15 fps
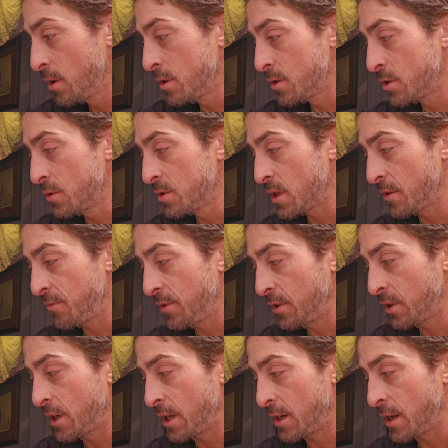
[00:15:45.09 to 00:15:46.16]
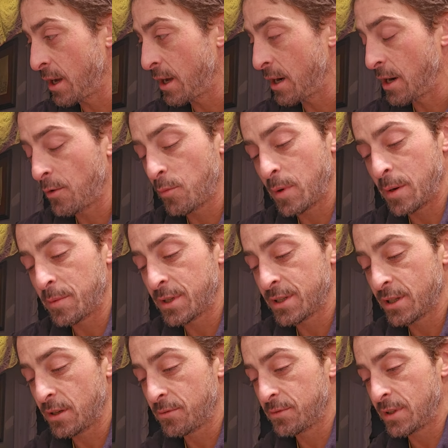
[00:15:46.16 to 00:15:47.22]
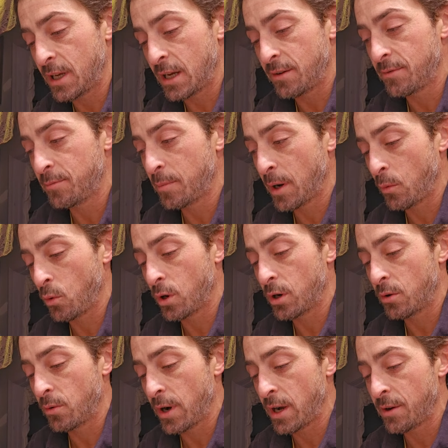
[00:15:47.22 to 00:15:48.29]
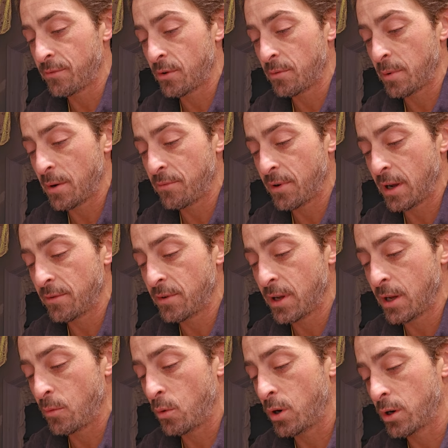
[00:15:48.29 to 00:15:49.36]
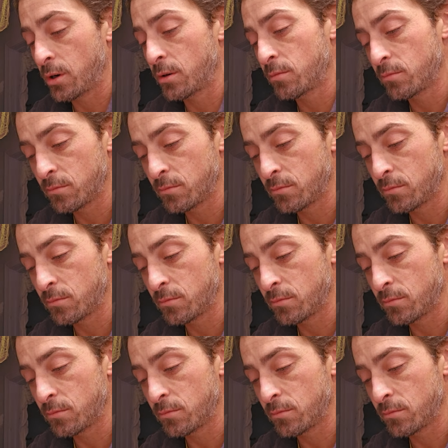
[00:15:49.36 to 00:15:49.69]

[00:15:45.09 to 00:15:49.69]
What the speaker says: As soon as I feel it get hot, I remind myself to have my water ready for my 5K water.